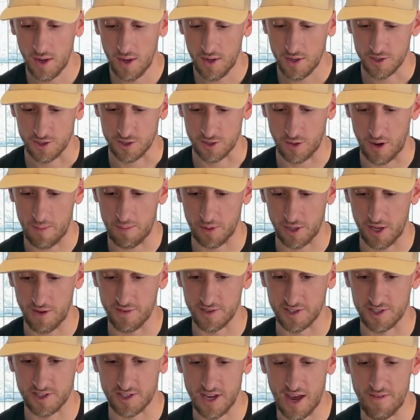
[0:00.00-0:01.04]
so I believe a
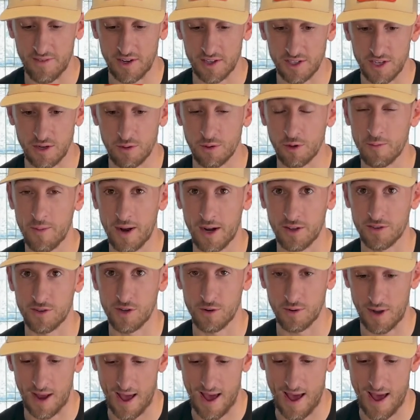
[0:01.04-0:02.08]
seven is equal to about a two
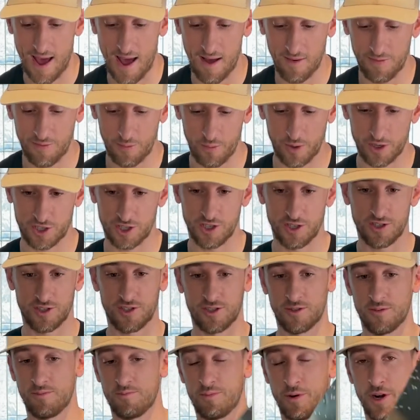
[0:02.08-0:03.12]
and a half, which
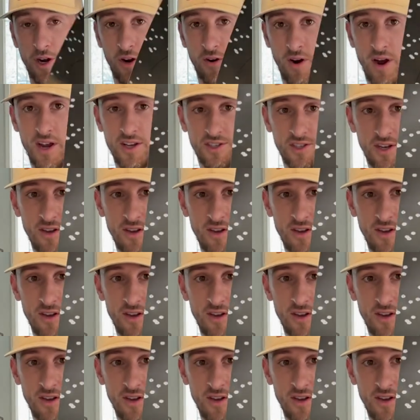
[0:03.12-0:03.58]
is pretty crazy.